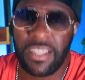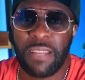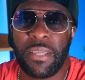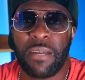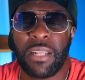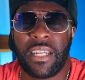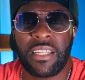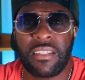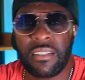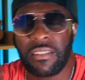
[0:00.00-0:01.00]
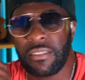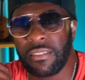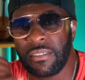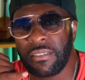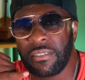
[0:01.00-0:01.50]
And me, I'm like,
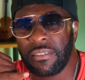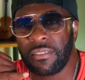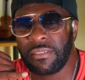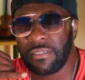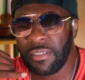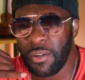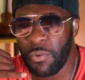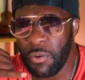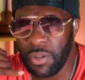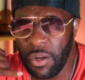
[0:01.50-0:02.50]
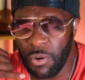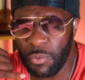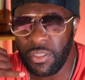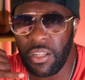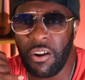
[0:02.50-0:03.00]
why would I
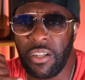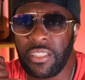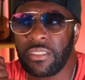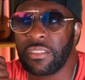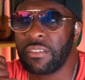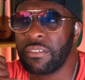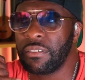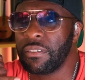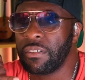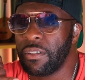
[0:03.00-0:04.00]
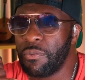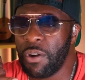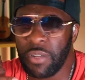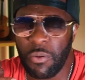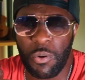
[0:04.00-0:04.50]
work with that artist?
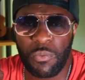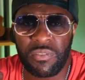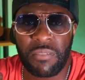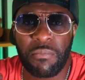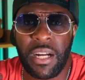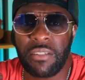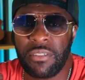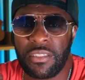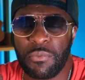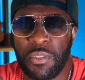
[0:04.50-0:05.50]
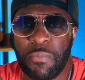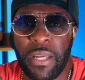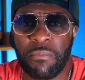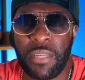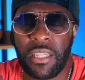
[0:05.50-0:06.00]
Why would I work with somebody who doesn't
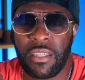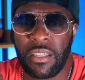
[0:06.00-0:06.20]
respect me?